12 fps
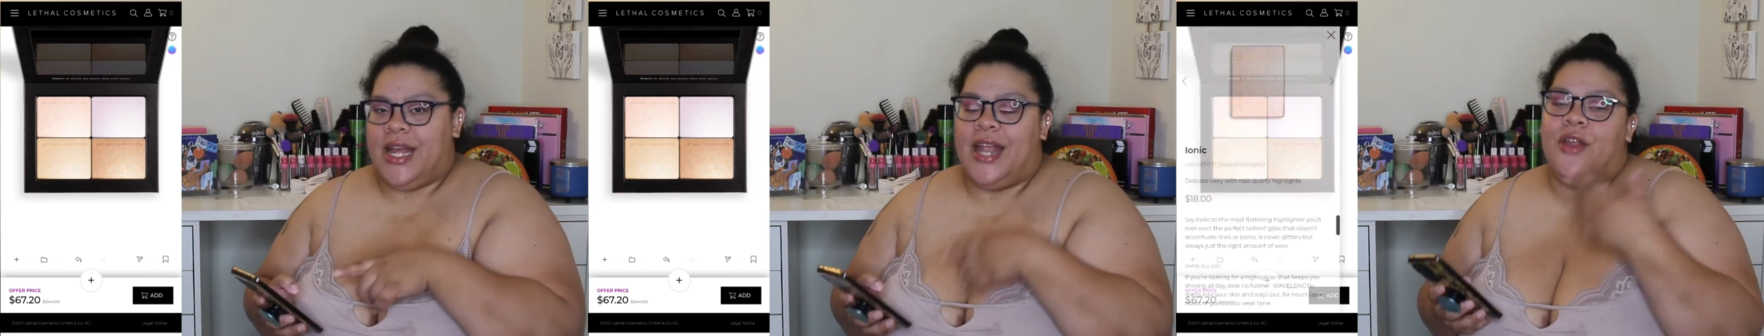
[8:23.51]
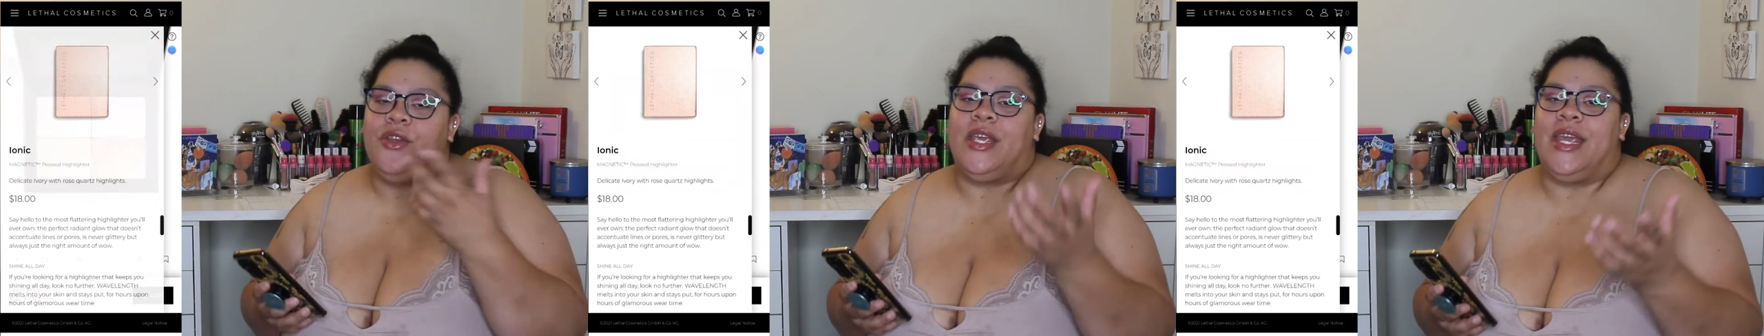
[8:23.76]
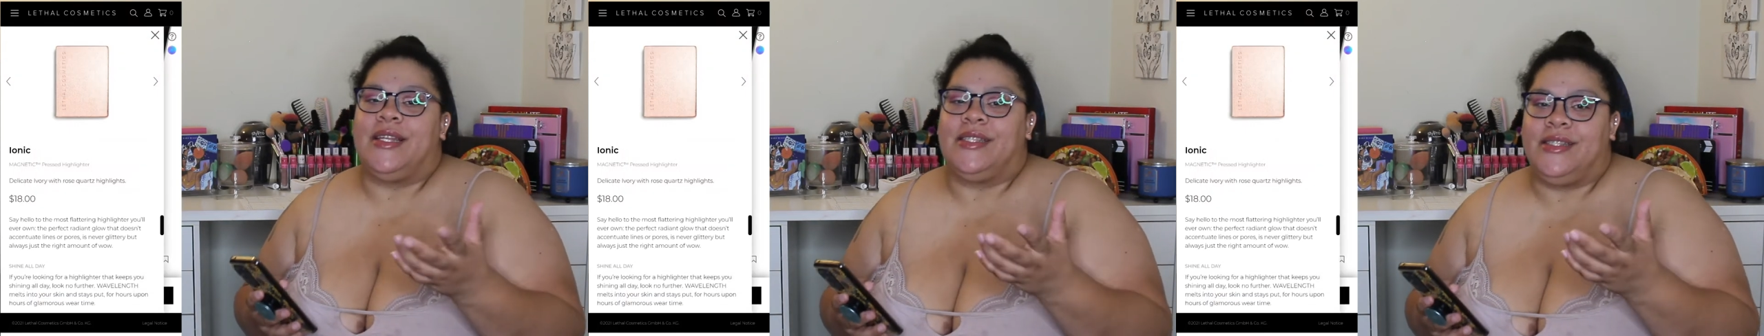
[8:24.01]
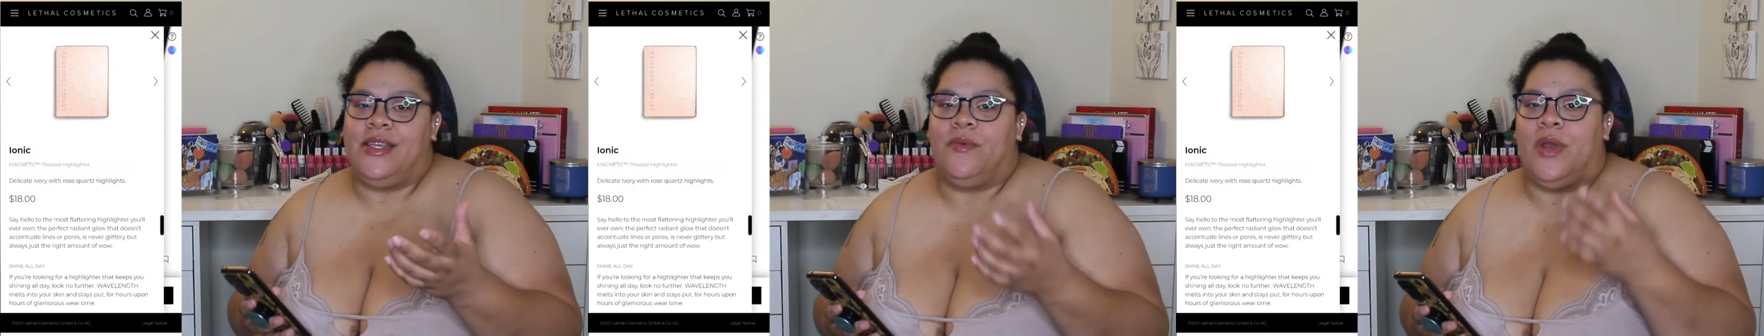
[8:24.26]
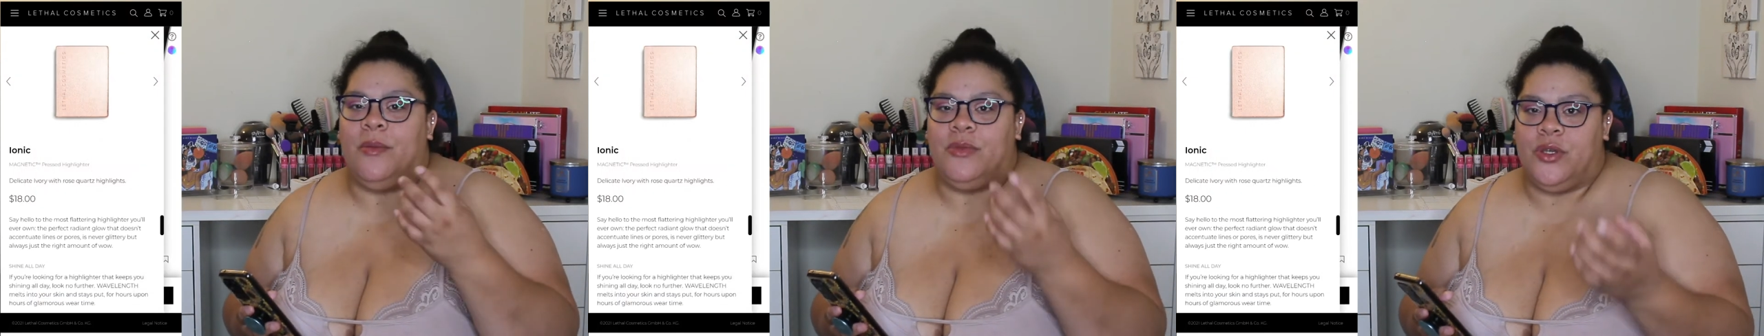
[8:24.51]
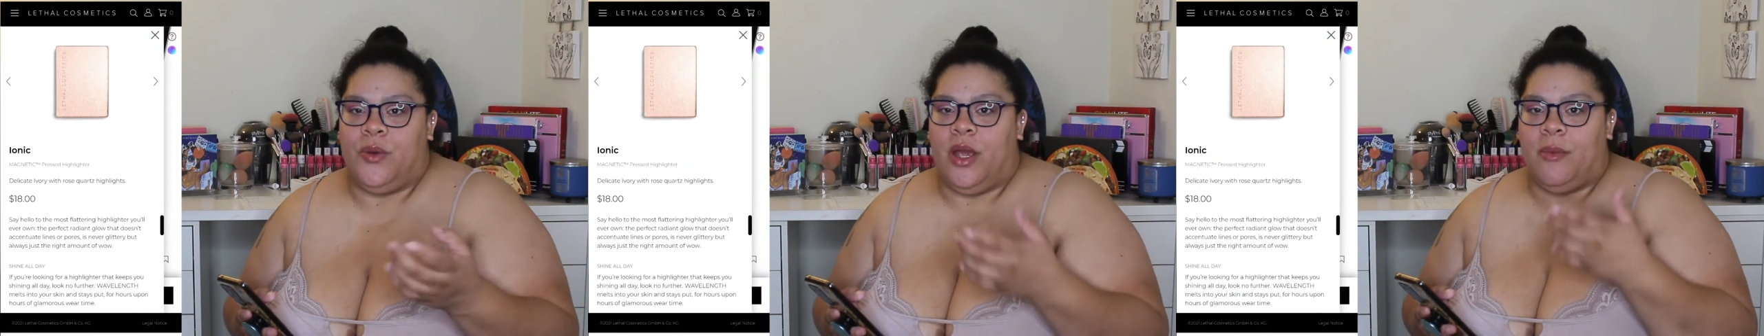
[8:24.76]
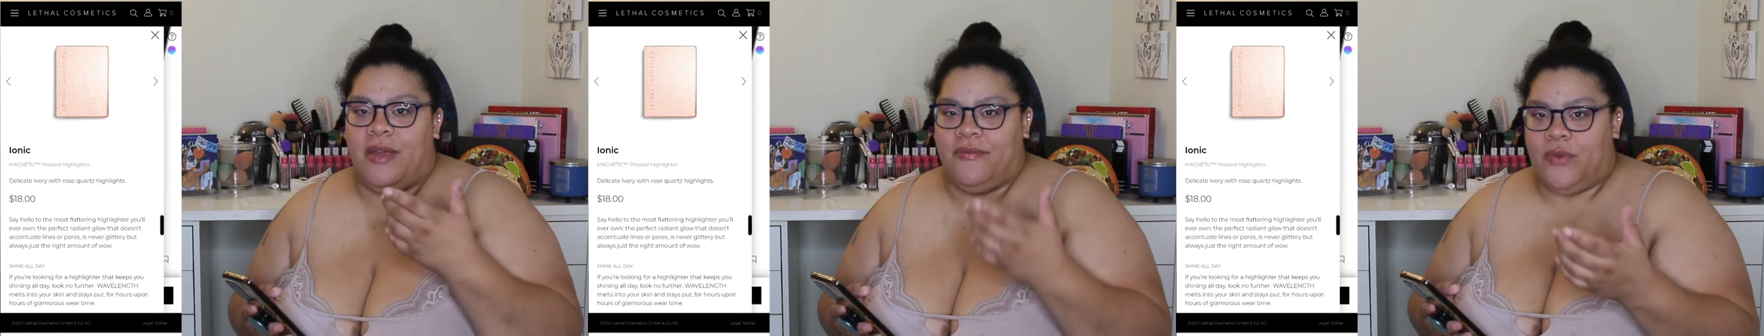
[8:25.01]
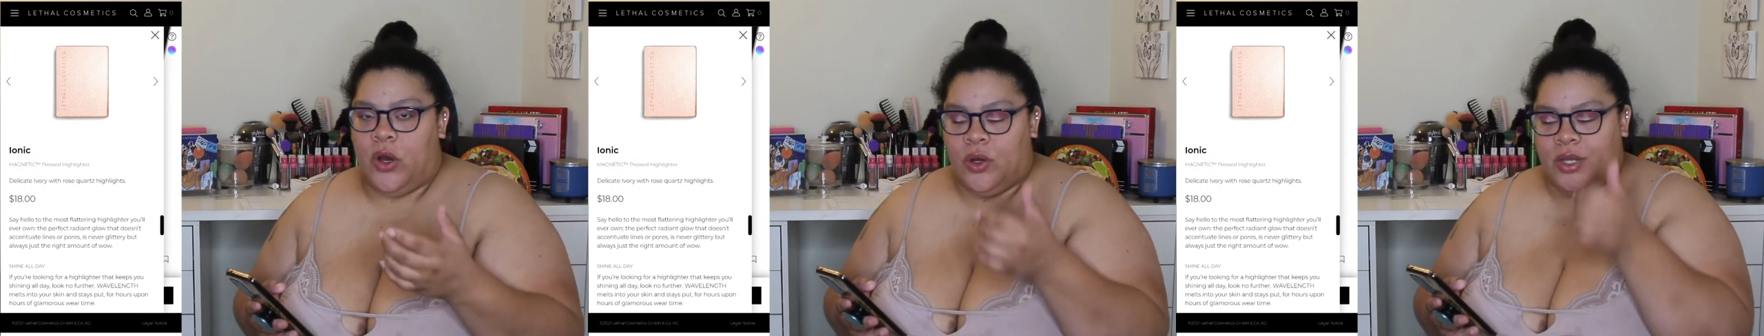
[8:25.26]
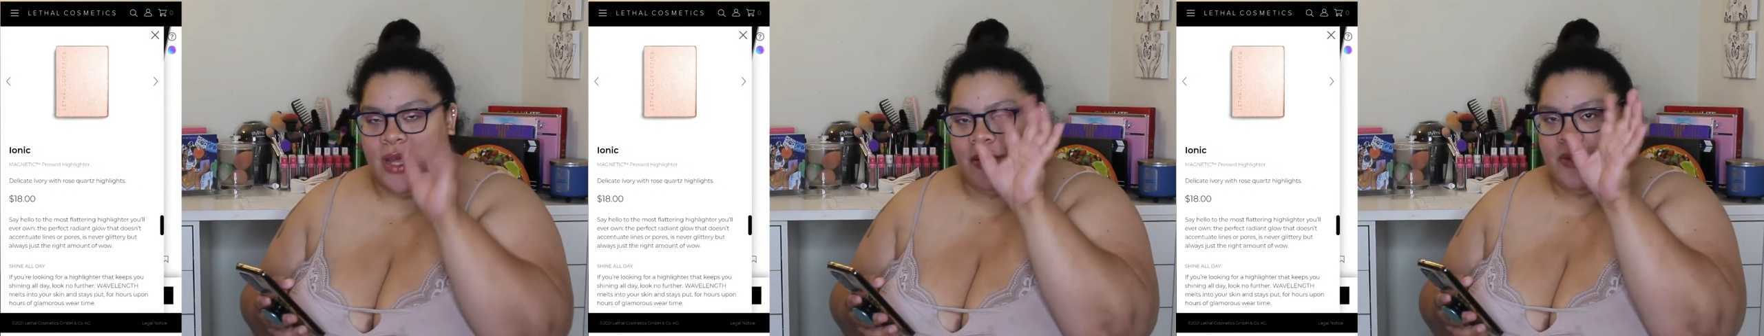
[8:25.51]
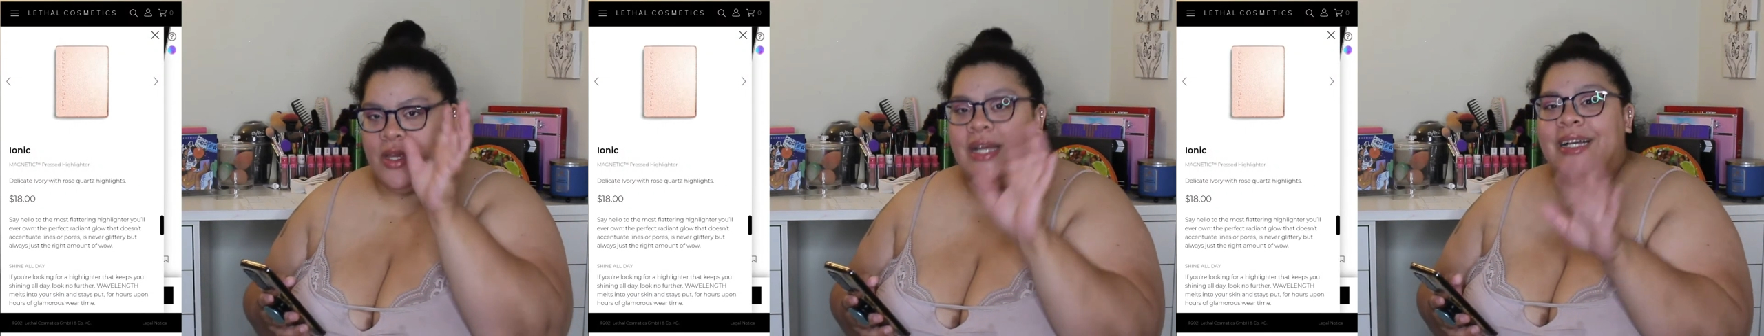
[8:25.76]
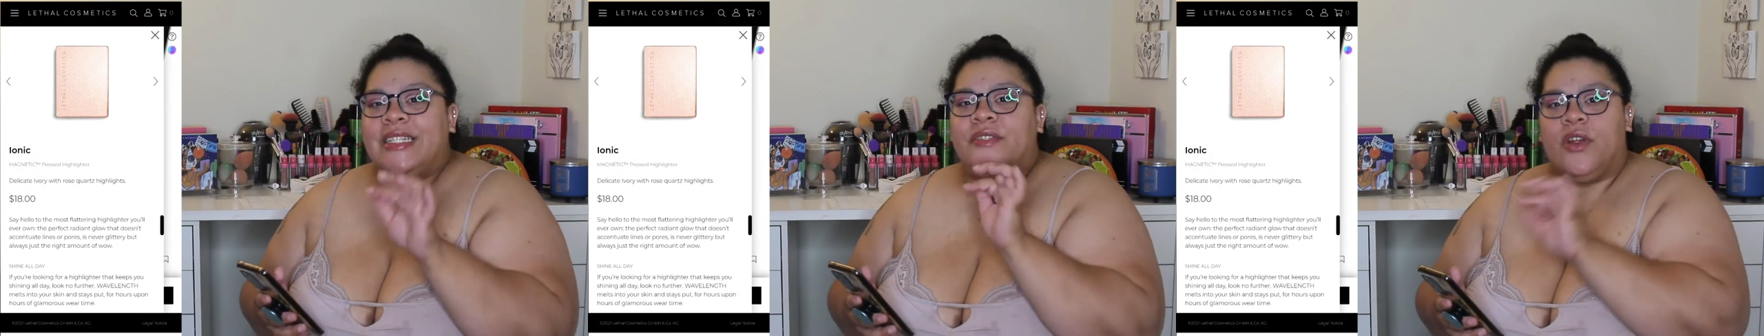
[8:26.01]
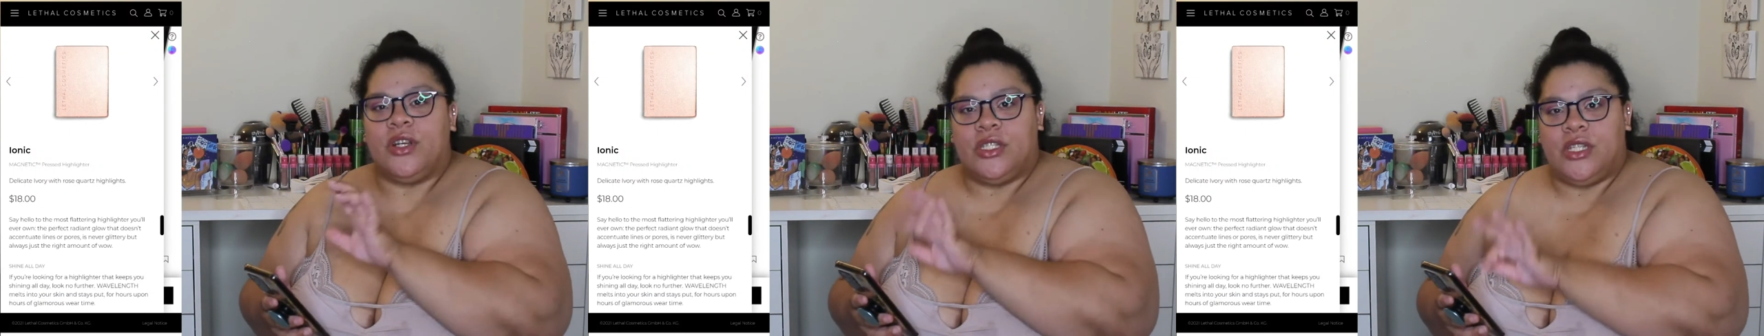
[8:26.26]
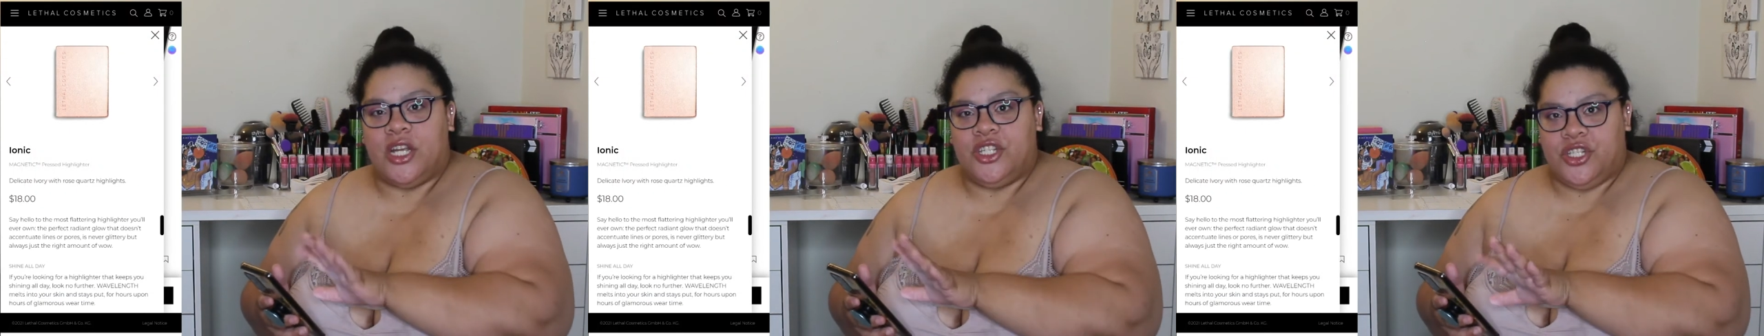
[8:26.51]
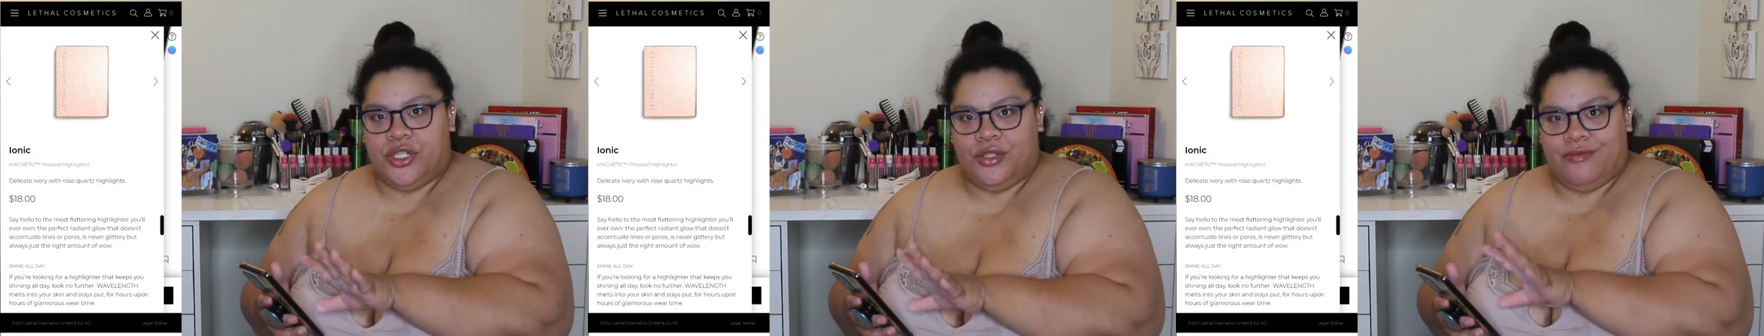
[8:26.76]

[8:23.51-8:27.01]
I know you can't see what I'm doing on my phone, like as far as touch